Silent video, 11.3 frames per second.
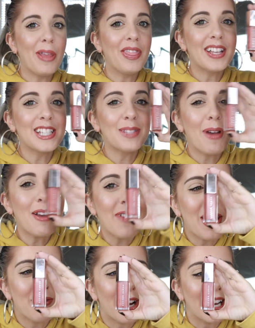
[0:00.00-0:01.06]
but this is my
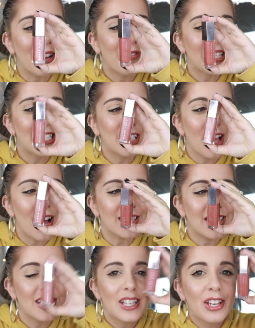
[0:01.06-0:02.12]
favorite, Fenty
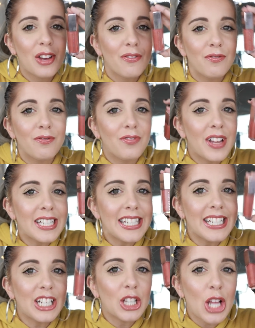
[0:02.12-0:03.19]
Gloss.
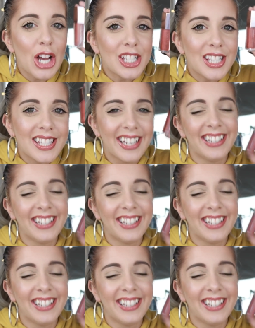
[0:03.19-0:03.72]
Fenty Gloss.